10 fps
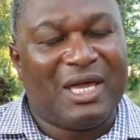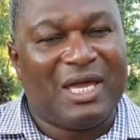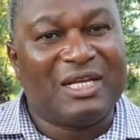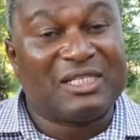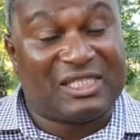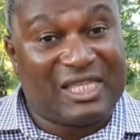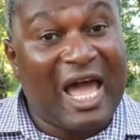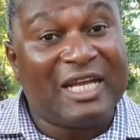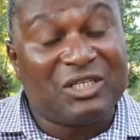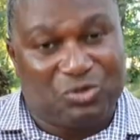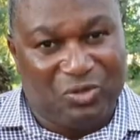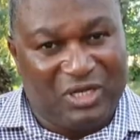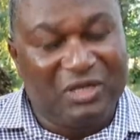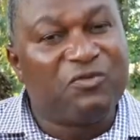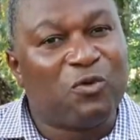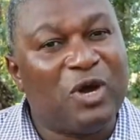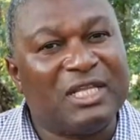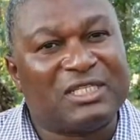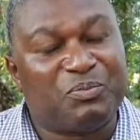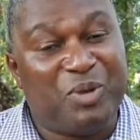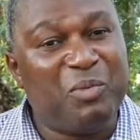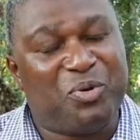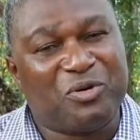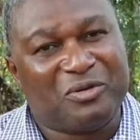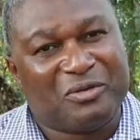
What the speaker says: and start to influence people?